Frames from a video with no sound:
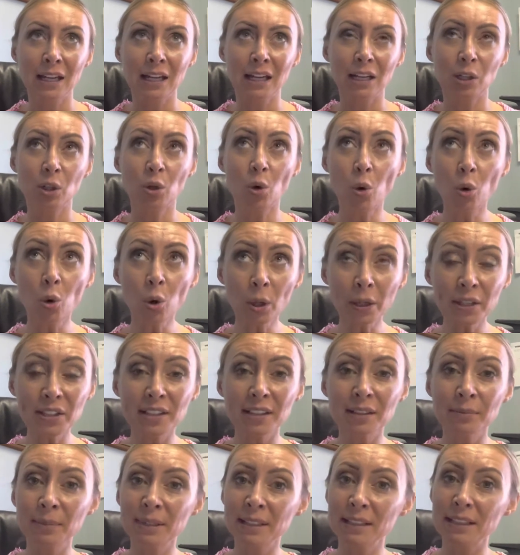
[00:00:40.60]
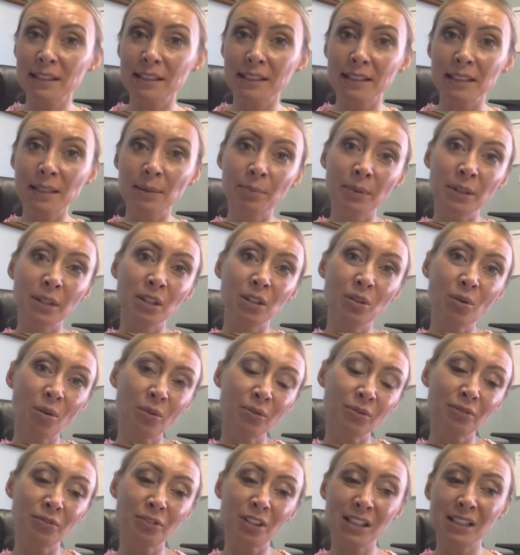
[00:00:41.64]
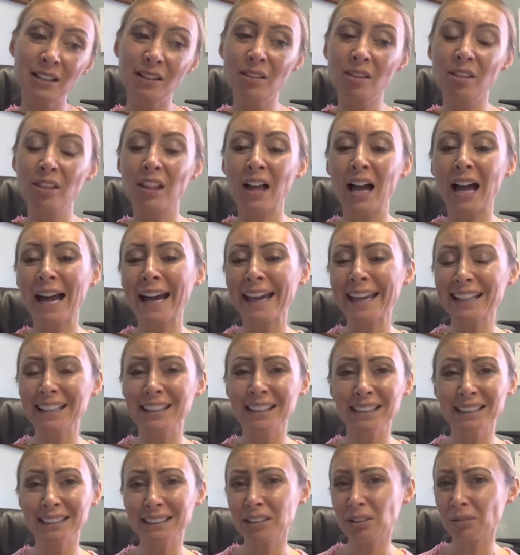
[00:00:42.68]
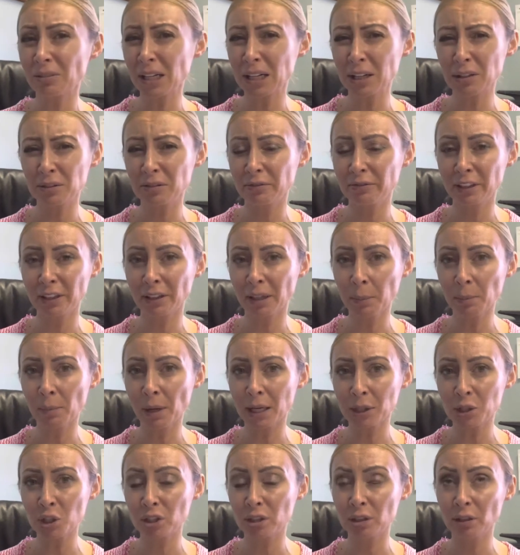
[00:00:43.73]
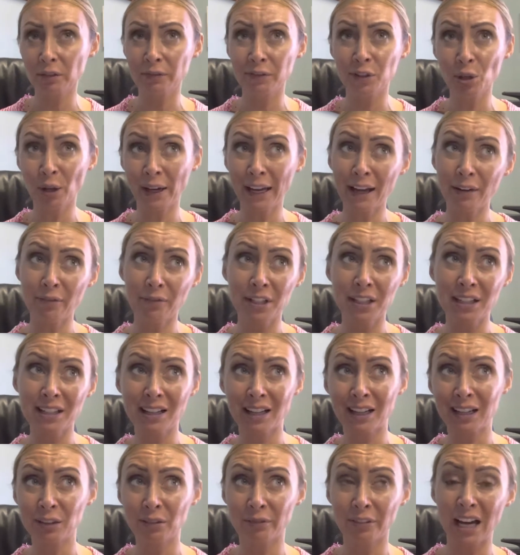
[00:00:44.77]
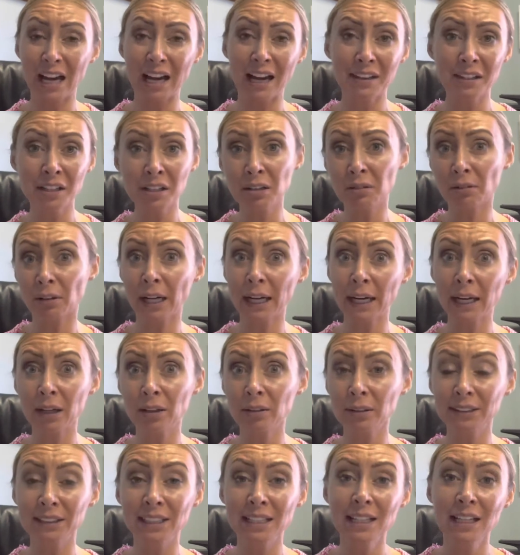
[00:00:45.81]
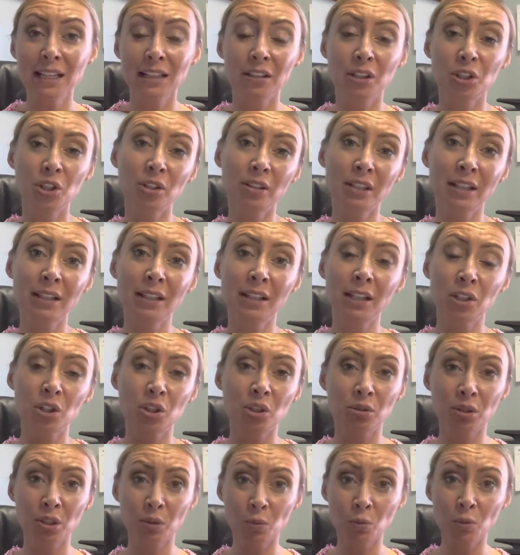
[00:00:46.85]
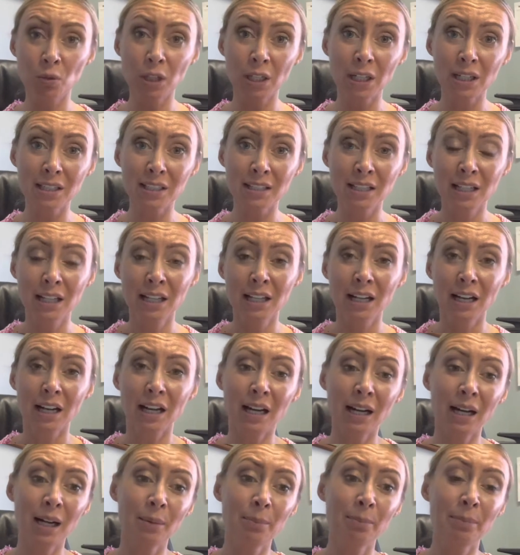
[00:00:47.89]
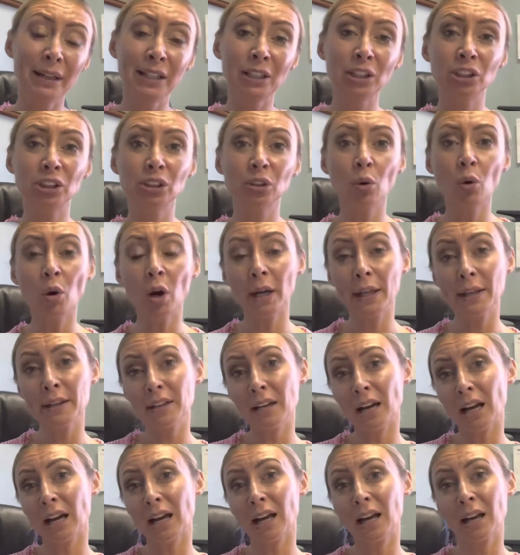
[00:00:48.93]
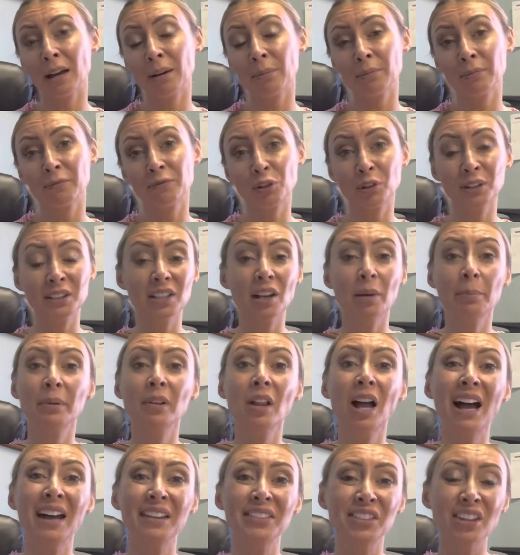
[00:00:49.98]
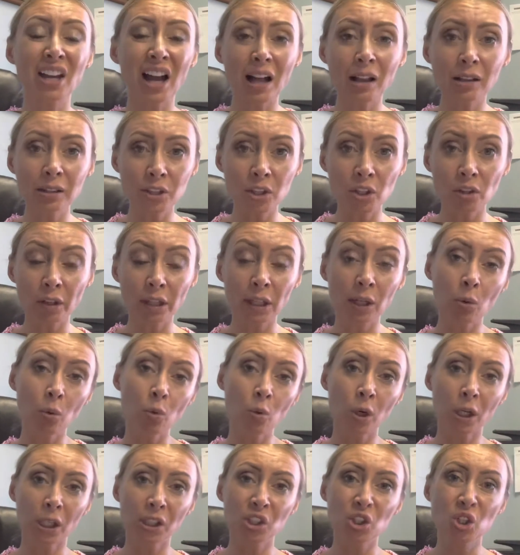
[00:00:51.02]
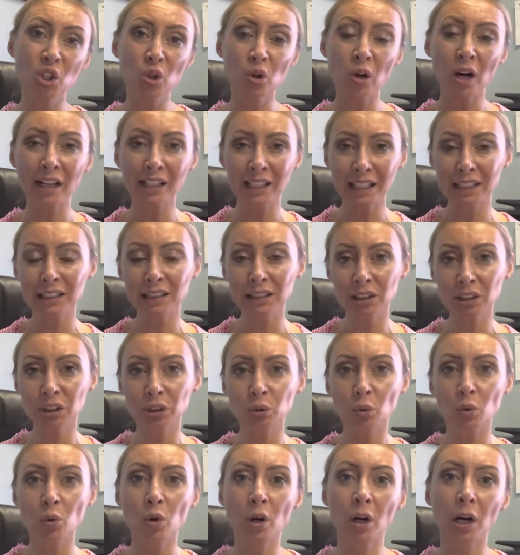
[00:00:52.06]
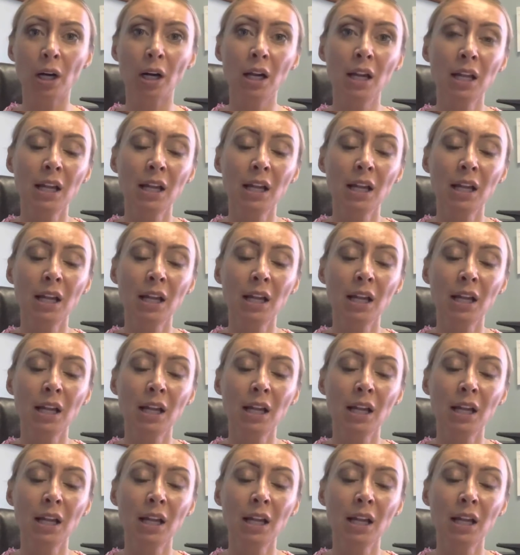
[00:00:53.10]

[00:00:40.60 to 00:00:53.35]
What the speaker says: courts in Mississippi don't really like this ground very much. So if you have any kind of other grounds that you can get your divorce based on, for example, adultery or drunkenness, or